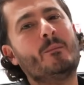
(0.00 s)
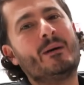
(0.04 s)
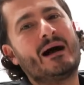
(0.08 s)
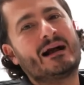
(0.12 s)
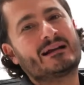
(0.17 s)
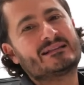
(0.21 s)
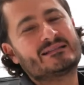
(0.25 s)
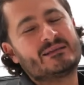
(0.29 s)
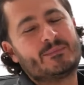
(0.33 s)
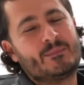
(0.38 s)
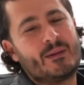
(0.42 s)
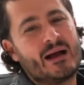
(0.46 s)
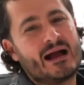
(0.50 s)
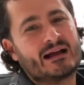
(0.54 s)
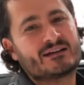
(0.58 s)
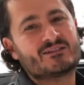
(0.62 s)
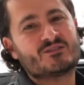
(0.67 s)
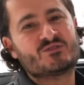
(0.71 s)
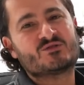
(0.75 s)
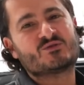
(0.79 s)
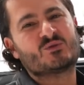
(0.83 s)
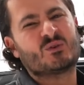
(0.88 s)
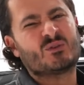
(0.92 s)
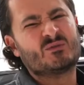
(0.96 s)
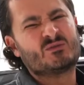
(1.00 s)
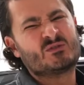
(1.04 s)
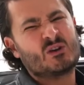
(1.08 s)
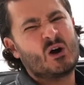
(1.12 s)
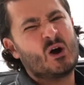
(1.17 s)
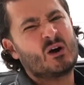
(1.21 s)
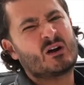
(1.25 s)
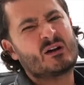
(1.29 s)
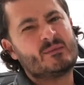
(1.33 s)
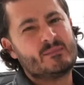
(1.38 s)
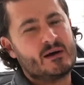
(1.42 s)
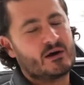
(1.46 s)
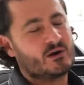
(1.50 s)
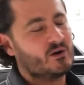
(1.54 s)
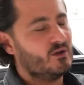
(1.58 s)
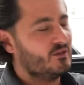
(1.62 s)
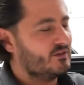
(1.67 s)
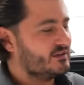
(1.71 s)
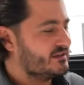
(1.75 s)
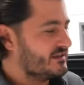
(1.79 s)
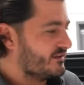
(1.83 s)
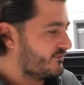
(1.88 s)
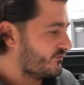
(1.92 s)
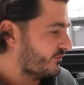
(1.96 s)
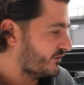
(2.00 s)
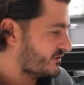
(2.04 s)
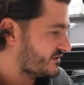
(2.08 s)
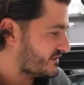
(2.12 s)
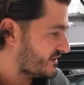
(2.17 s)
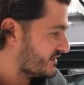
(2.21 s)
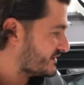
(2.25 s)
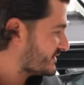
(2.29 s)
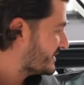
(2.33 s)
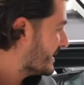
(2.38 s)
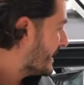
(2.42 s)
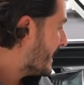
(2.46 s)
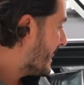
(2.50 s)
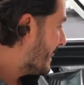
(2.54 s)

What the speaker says: back-to-back to sort of talk about all the differences.